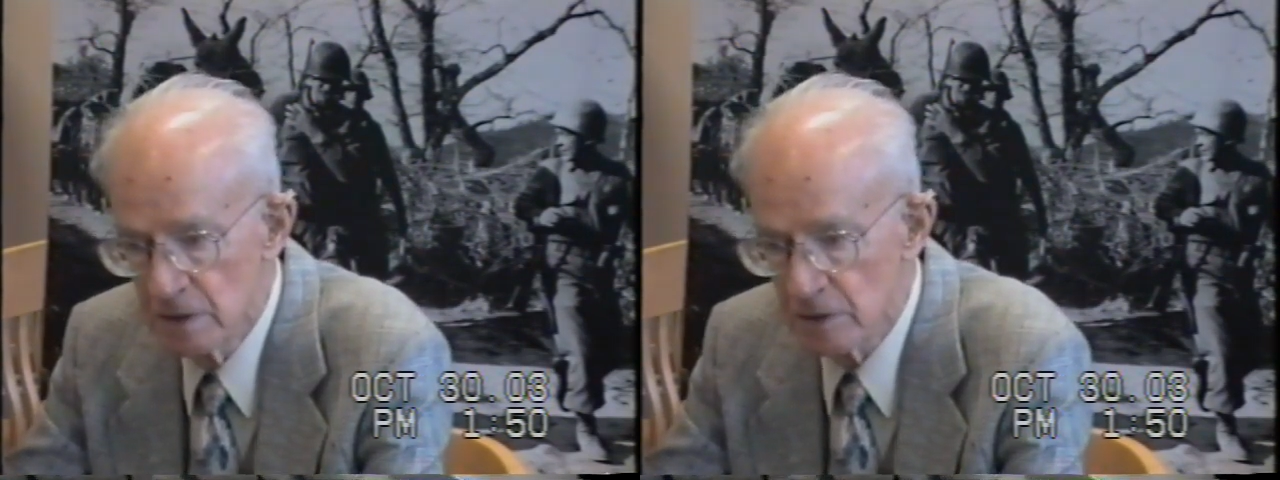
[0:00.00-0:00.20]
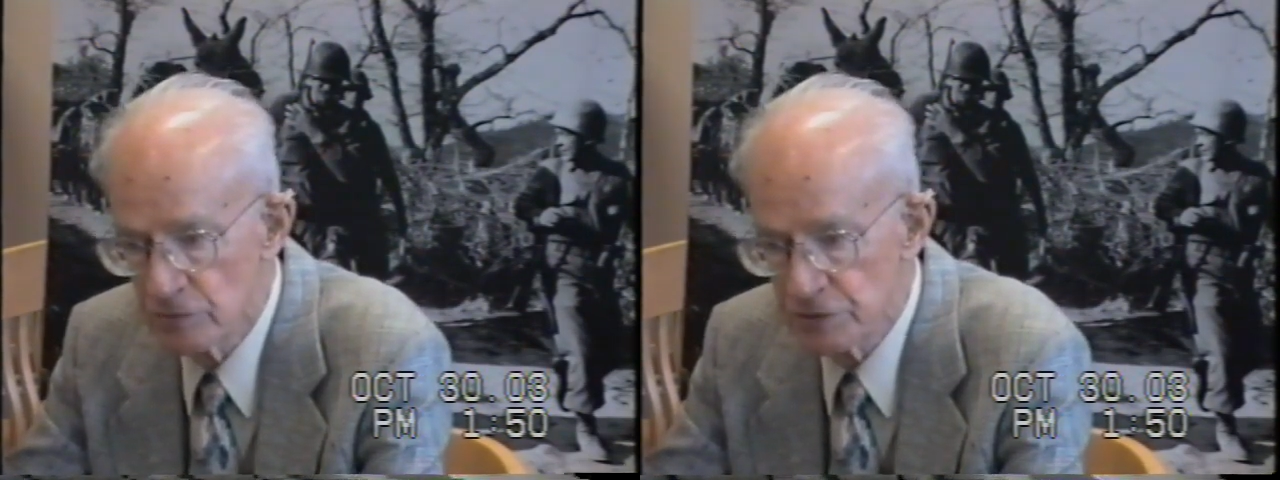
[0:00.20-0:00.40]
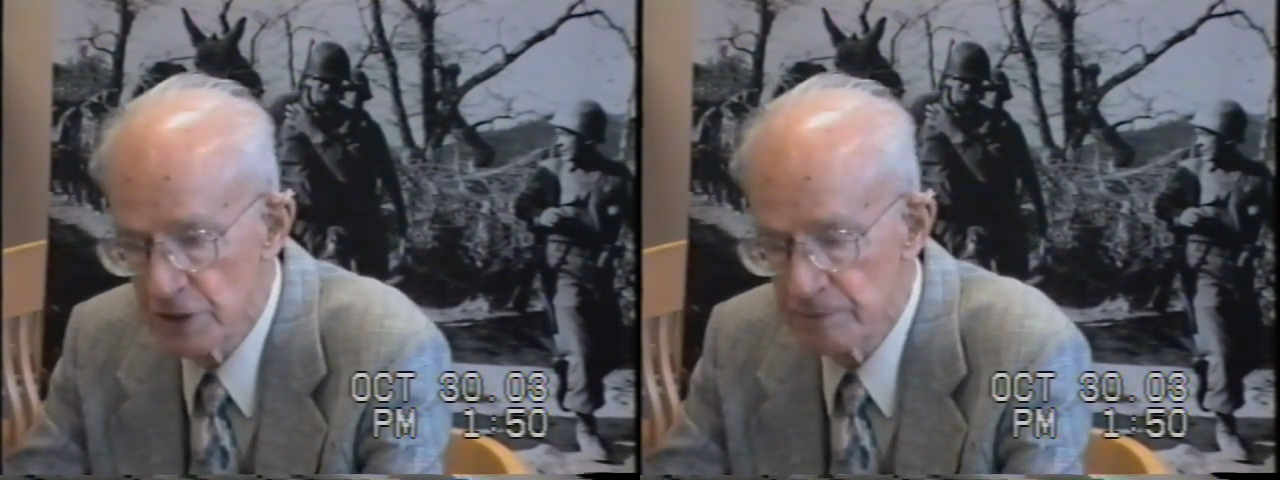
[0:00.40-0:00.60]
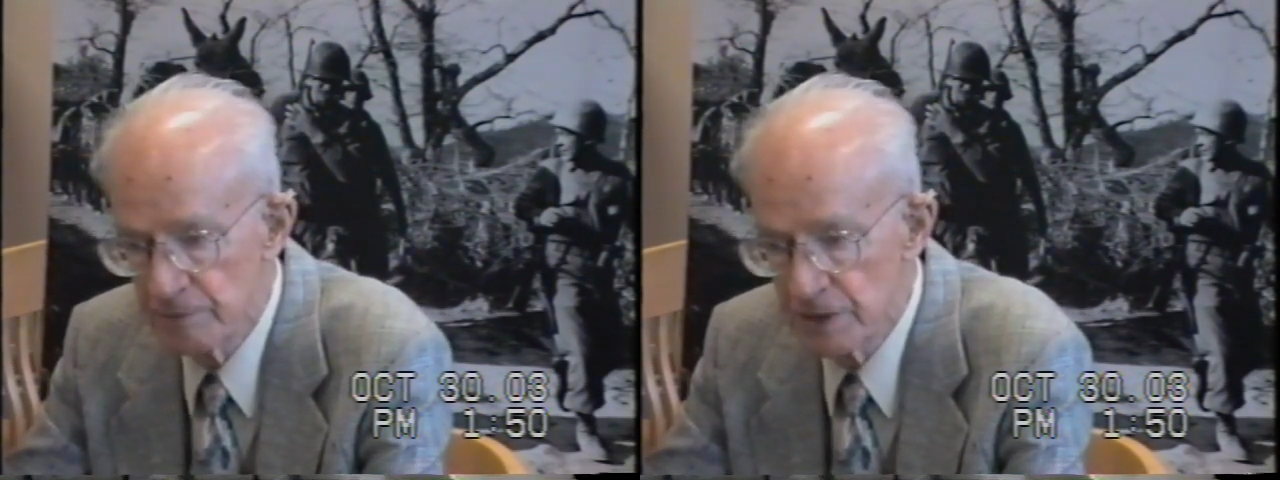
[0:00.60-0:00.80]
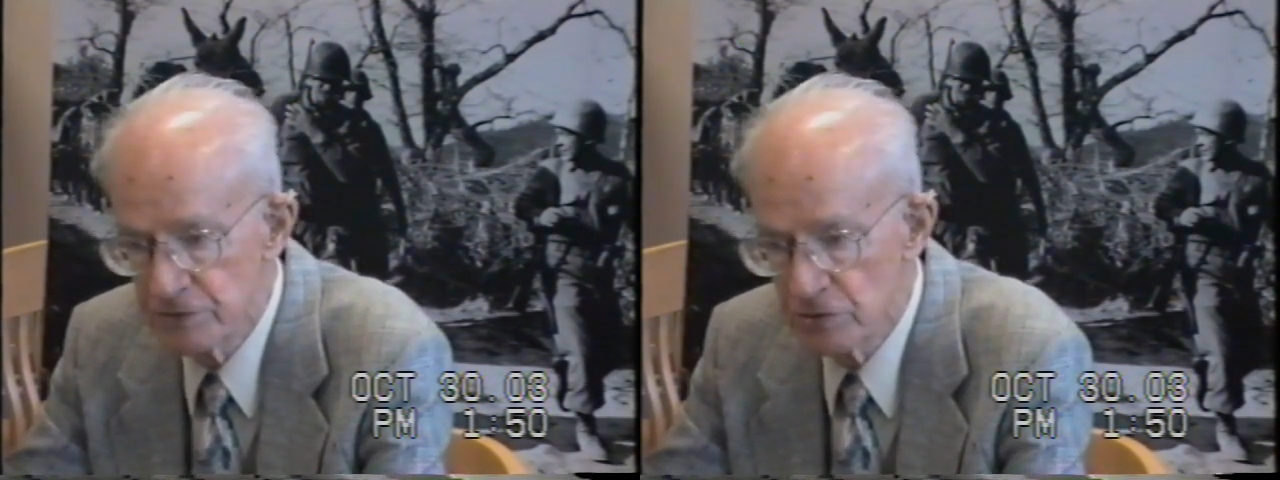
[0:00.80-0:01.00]
It was in
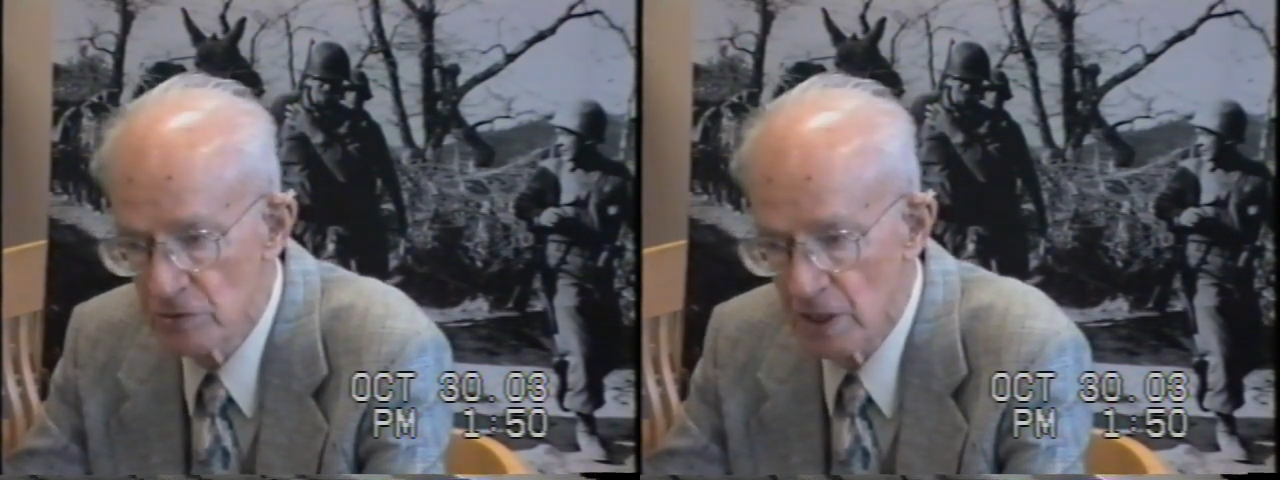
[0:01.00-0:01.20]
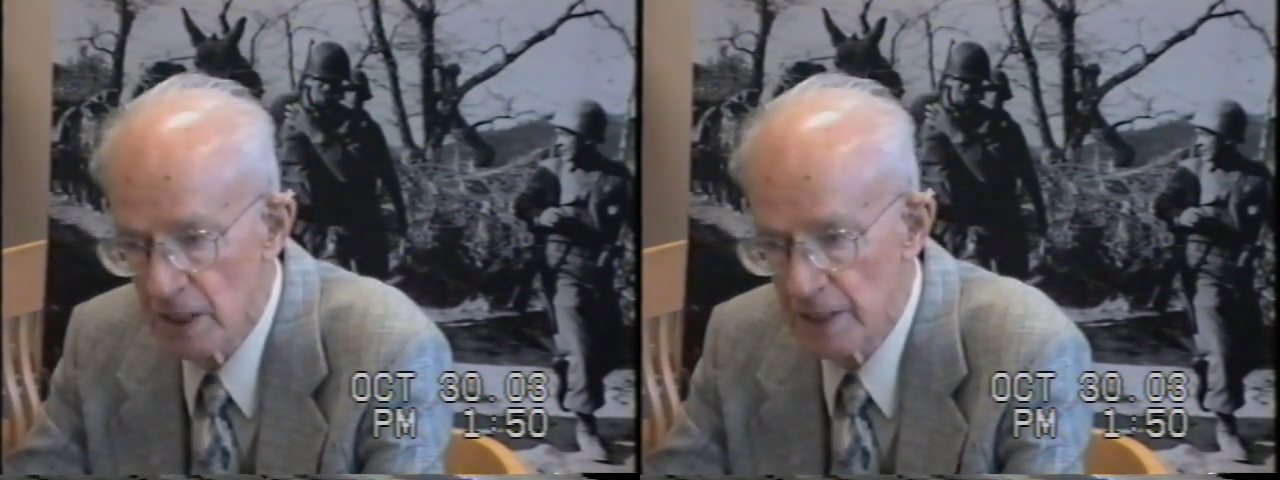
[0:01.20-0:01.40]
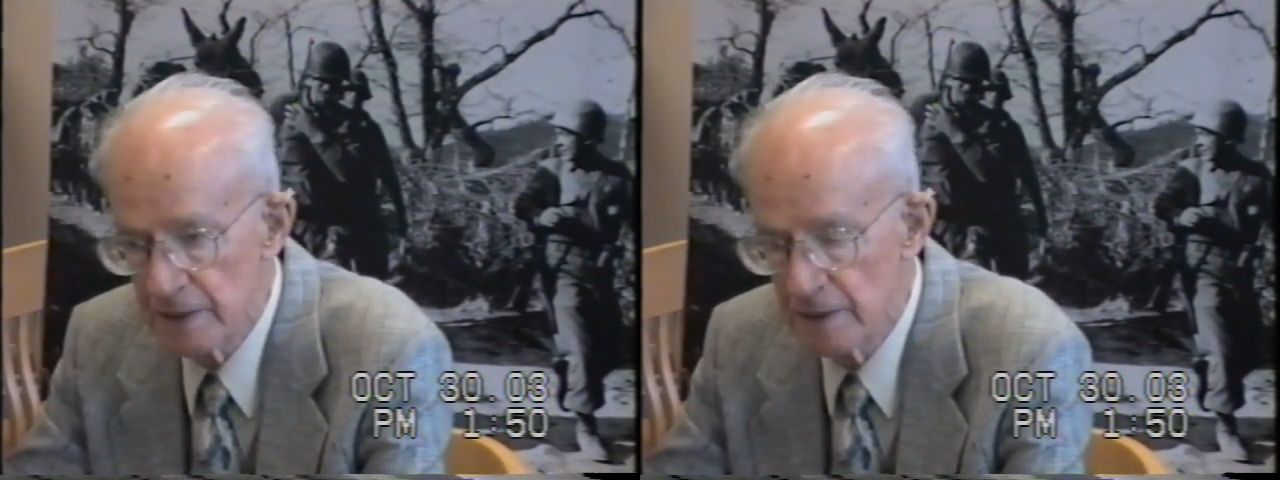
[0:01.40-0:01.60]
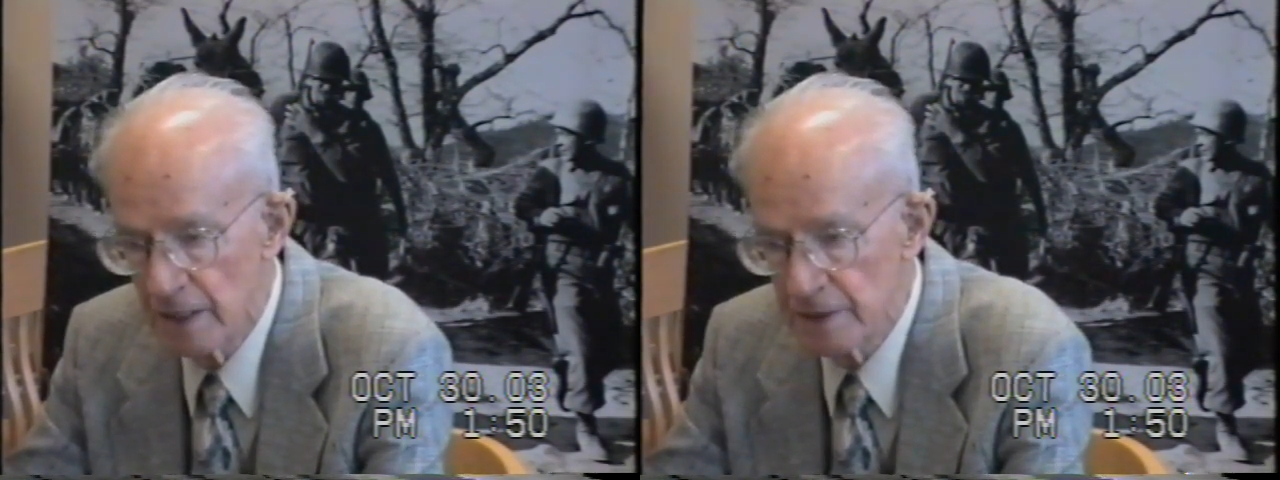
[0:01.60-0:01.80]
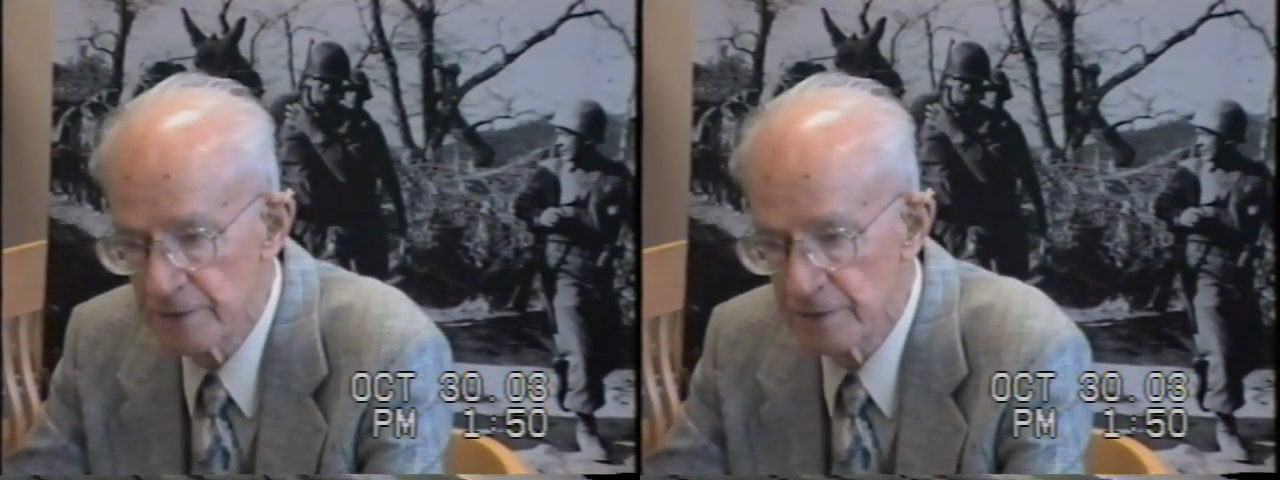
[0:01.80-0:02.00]
mid-July,
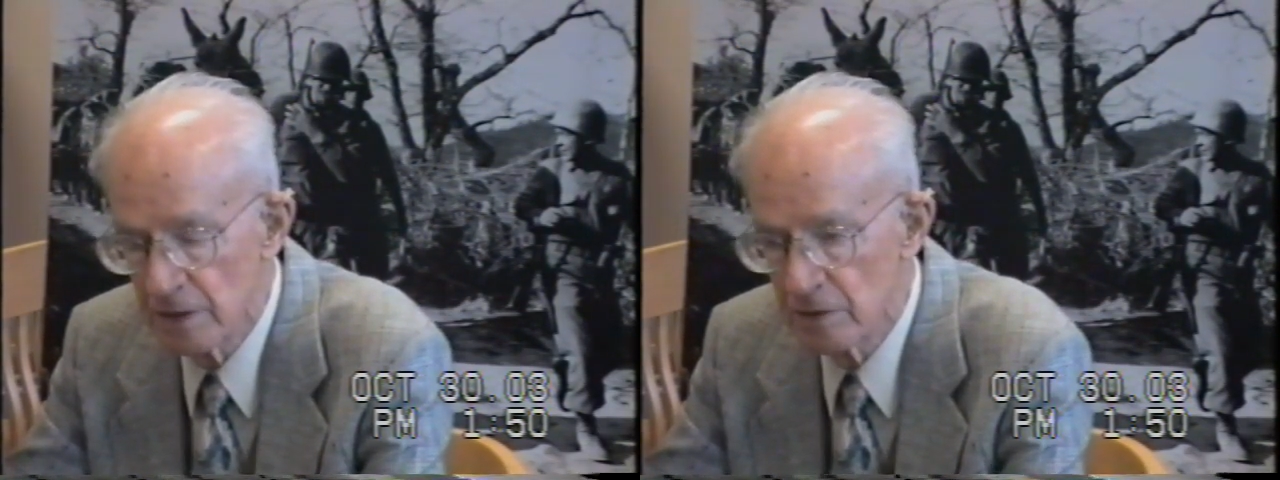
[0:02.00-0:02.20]
and